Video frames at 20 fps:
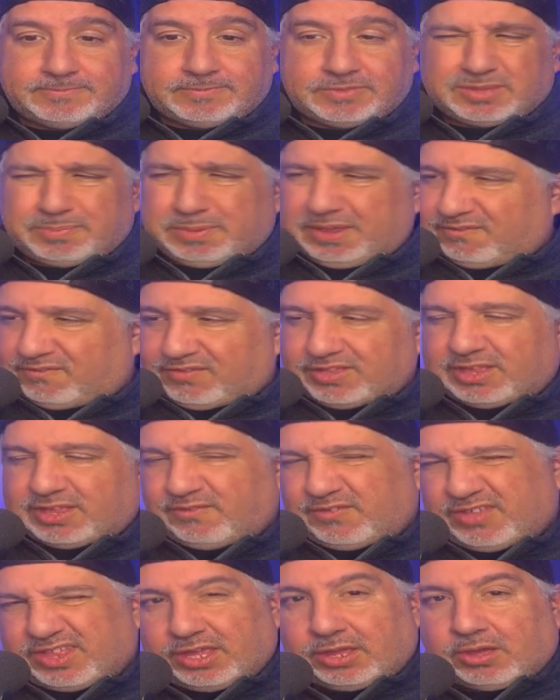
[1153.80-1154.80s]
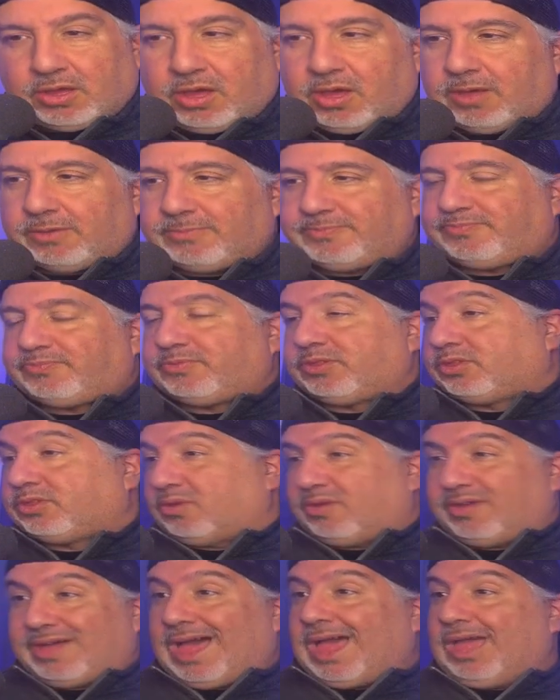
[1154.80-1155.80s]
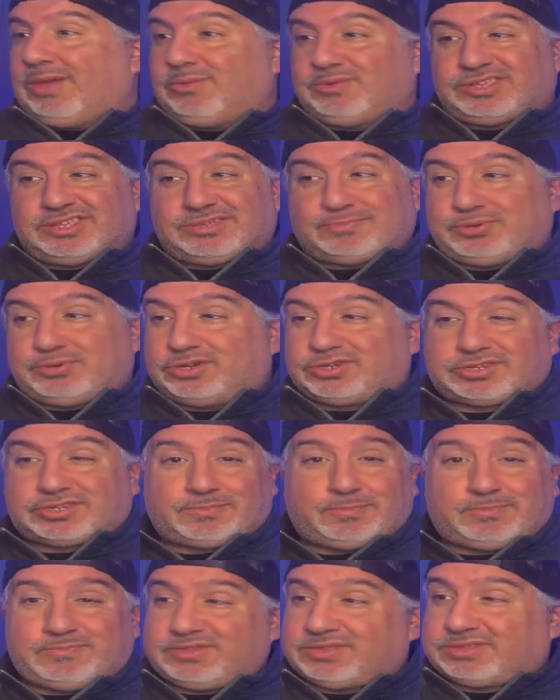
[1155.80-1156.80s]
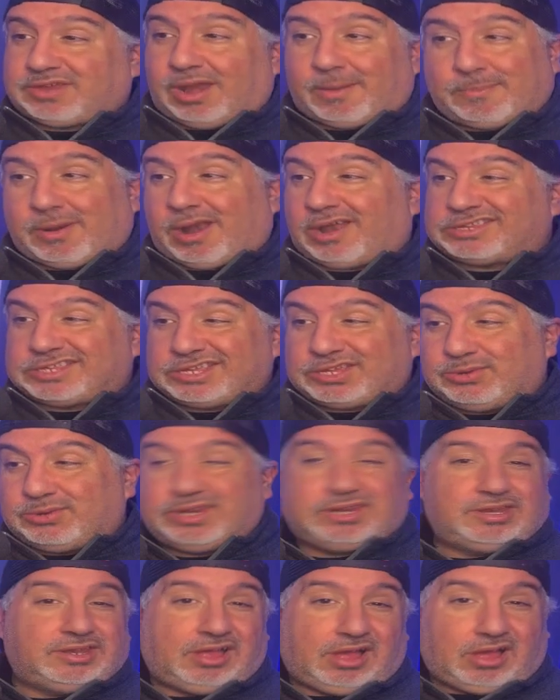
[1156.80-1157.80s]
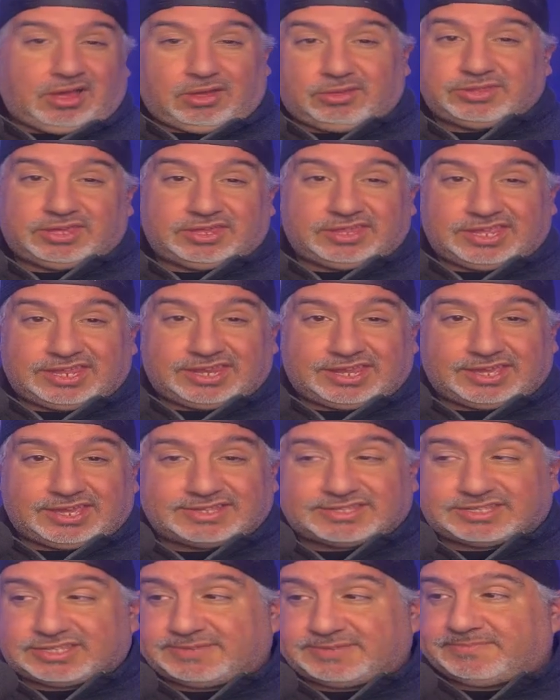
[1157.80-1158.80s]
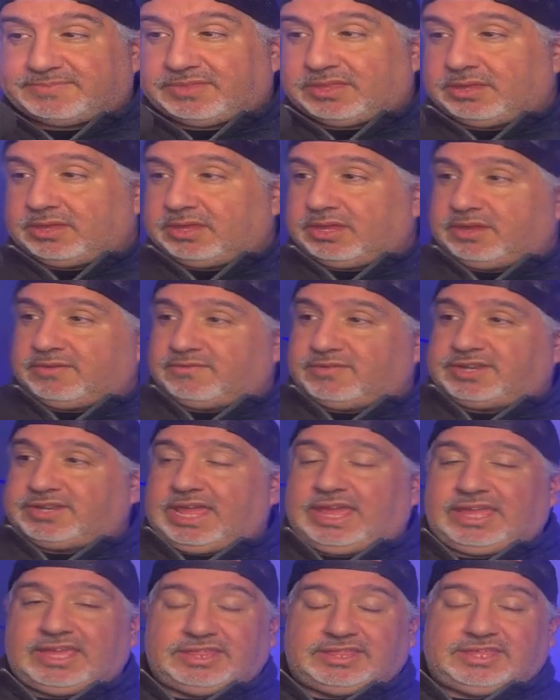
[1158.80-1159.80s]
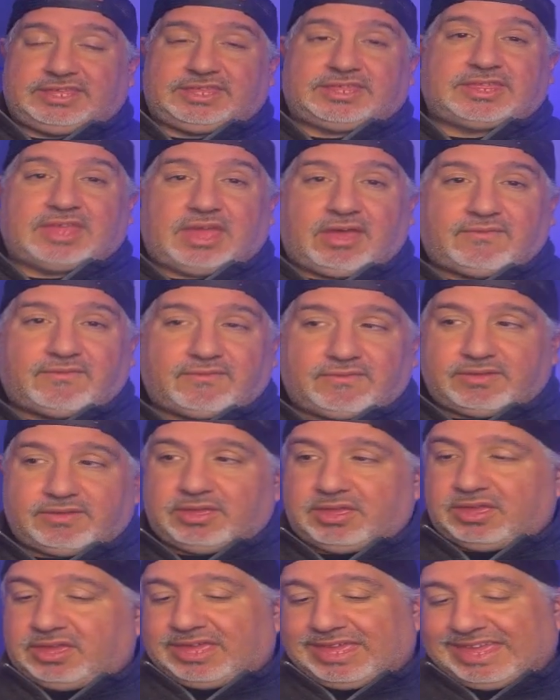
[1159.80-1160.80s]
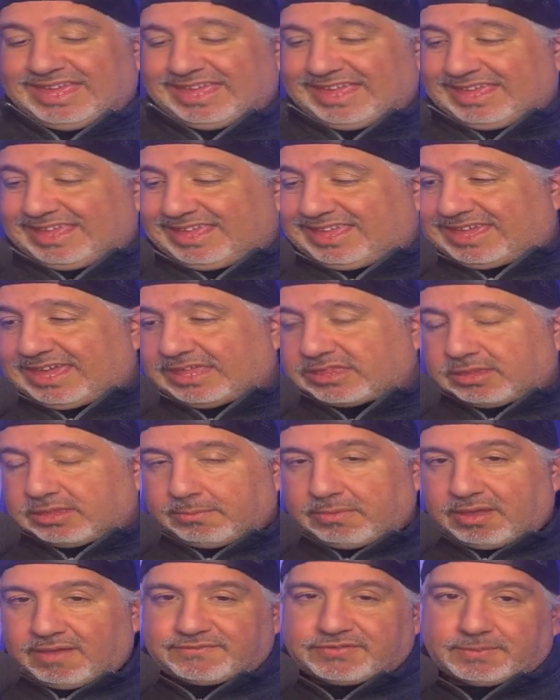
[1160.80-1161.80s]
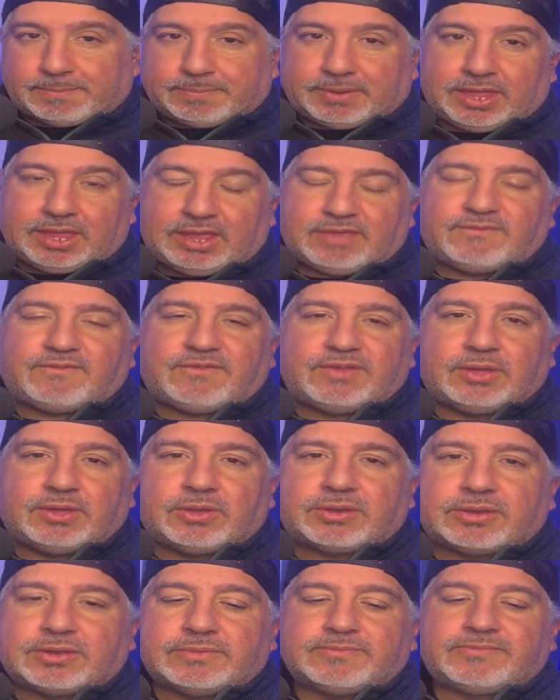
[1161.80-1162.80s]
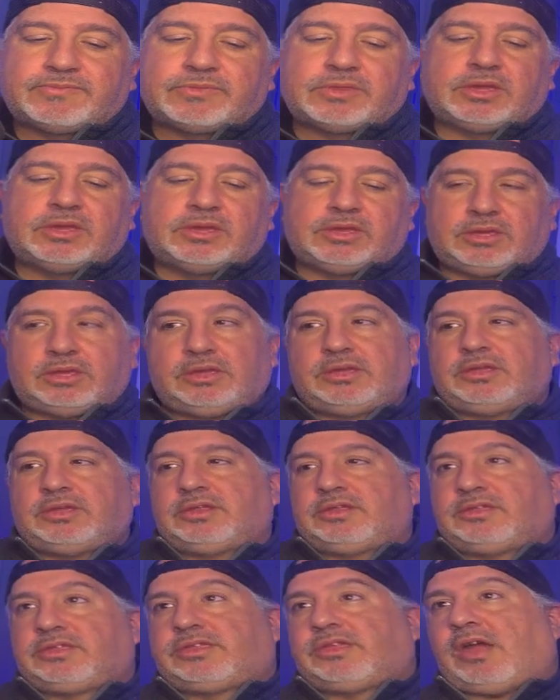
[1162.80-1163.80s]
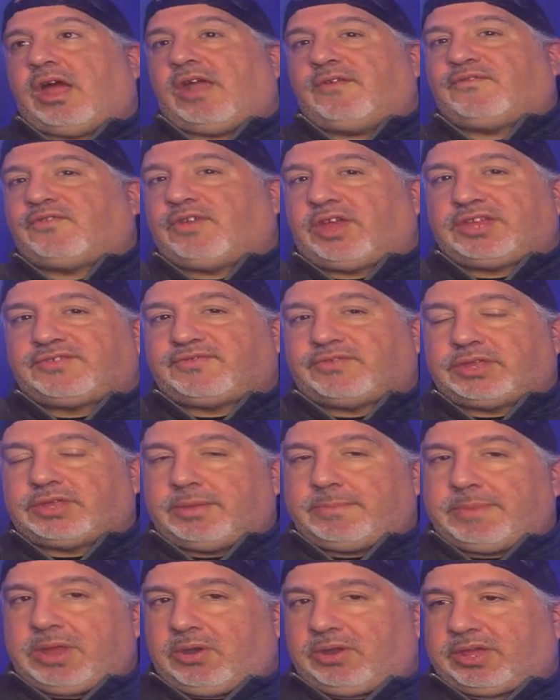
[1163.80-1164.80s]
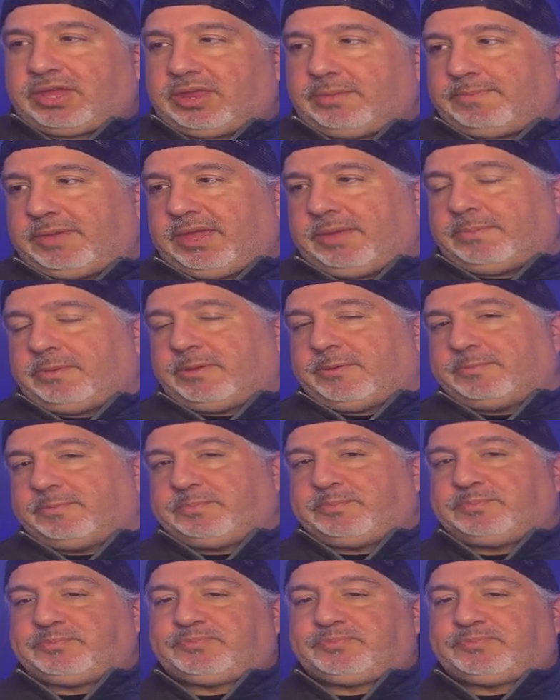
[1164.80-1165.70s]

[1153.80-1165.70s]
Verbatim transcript: to be a 50 50 call. So I would just pers- start prosecuting all these idiots for taking this stuff, get them off the playing field, start fresh for the American people,